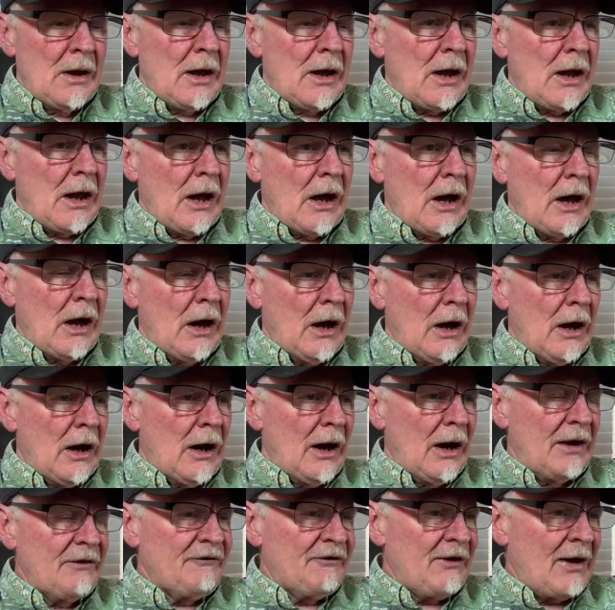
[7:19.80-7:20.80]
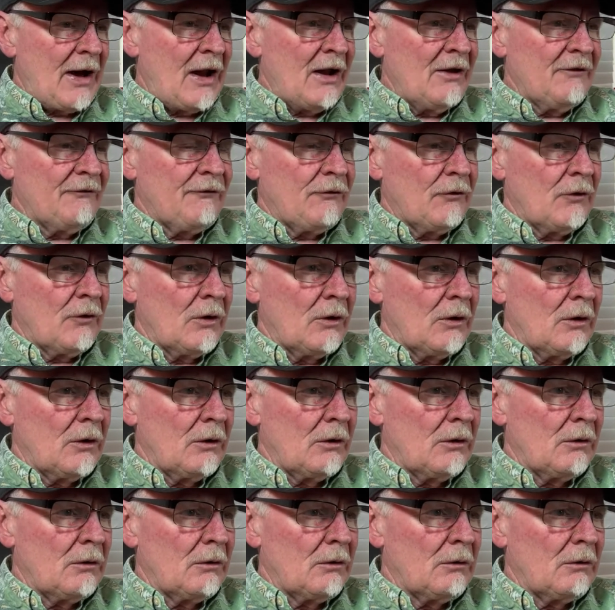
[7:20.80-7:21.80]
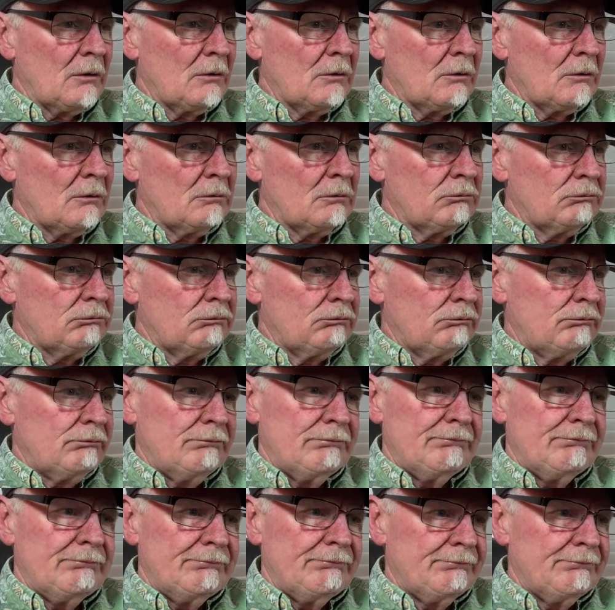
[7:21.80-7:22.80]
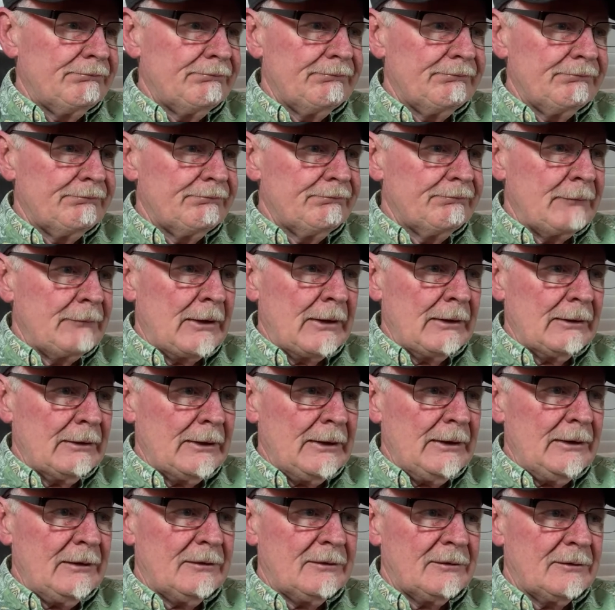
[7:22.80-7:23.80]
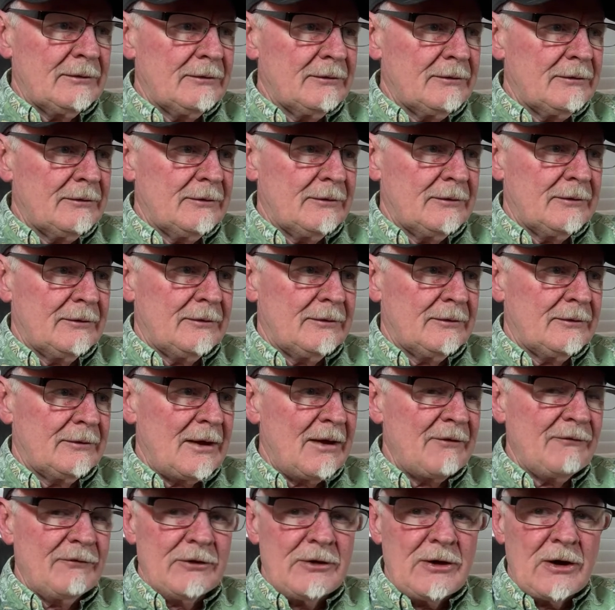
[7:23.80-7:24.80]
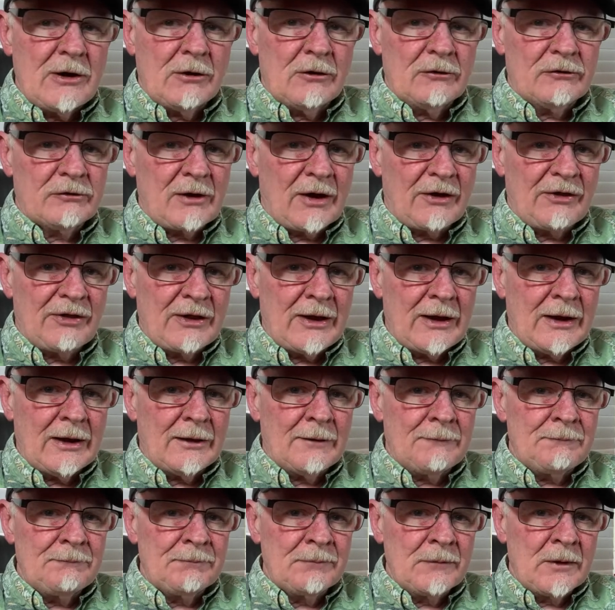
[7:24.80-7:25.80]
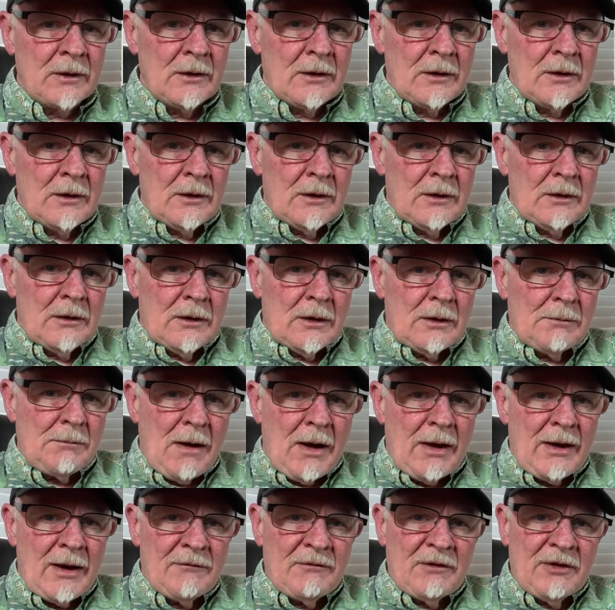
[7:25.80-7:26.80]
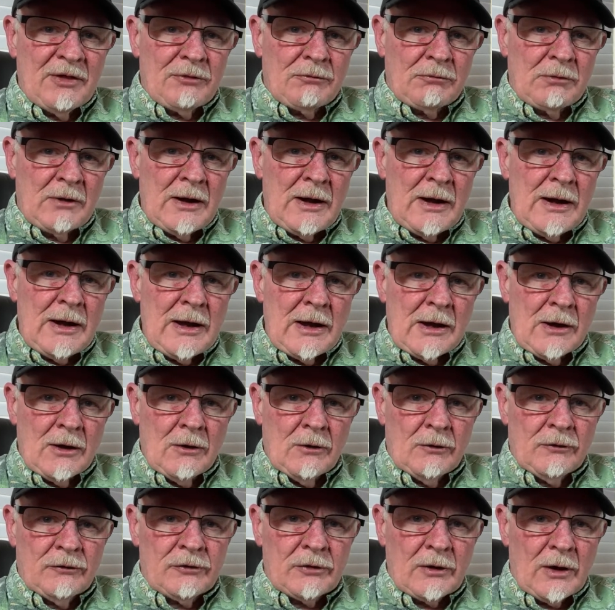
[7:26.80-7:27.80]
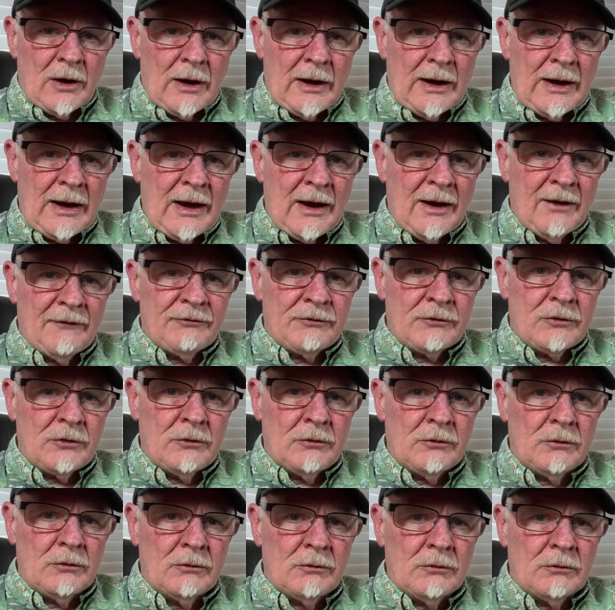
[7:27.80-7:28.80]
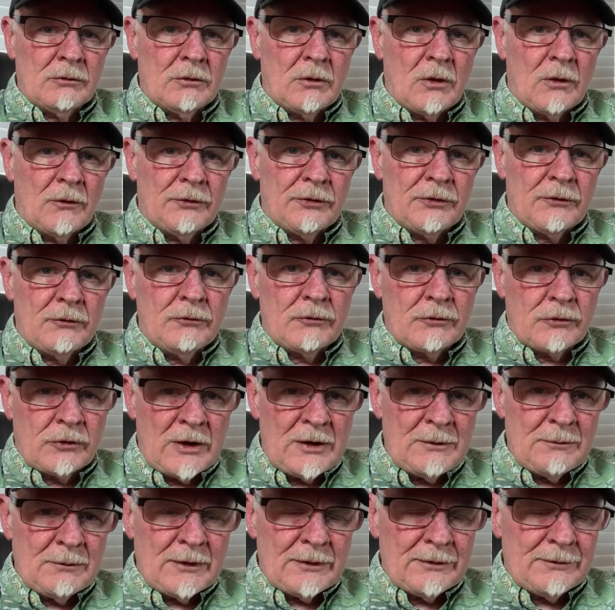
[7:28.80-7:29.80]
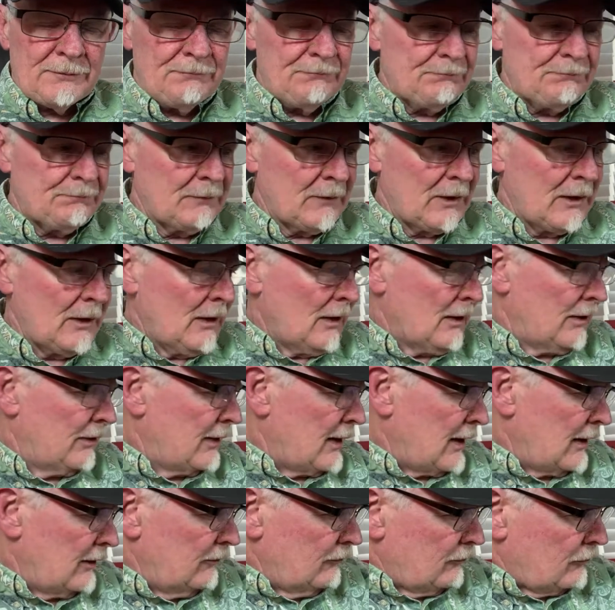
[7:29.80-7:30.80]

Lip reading: I've had it for at least 7 years, I think. About every 3 years, I have to go through treatment. That